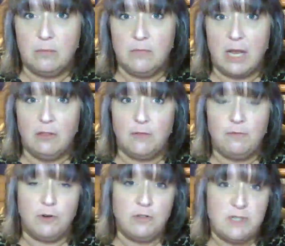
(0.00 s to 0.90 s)
Now, the
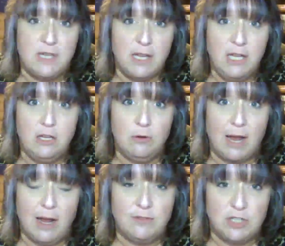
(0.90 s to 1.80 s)
first thing you
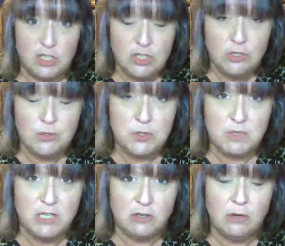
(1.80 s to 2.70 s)
have to choose
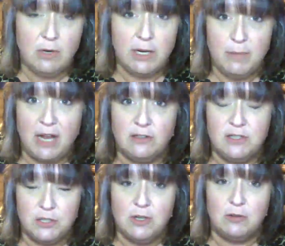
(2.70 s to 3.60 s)
when you're going about
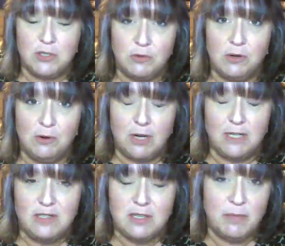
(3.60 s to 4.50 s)
doing a rhetorical
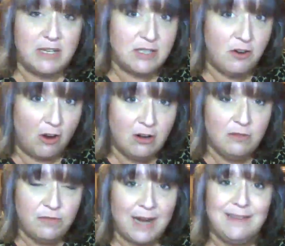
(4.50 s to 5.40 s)
criticism is an
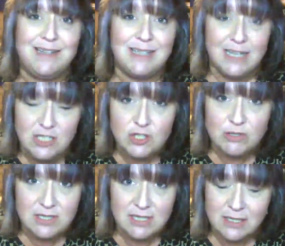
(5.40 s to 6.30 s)
artifact that's
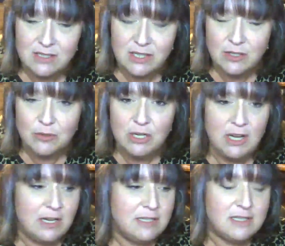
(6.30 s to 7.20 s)
interesting to you,
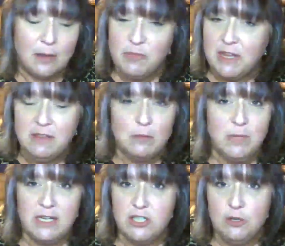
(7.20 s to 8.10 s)
something that
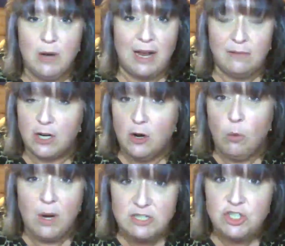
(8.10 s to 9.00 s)
makes you have a
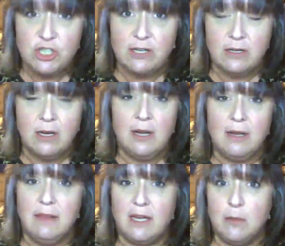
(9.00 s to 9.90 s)
question
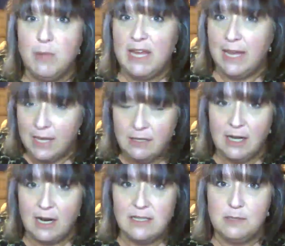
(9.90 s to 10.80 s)
that can be
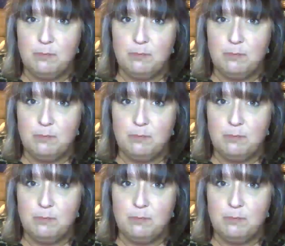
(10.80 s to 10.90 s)
analyzed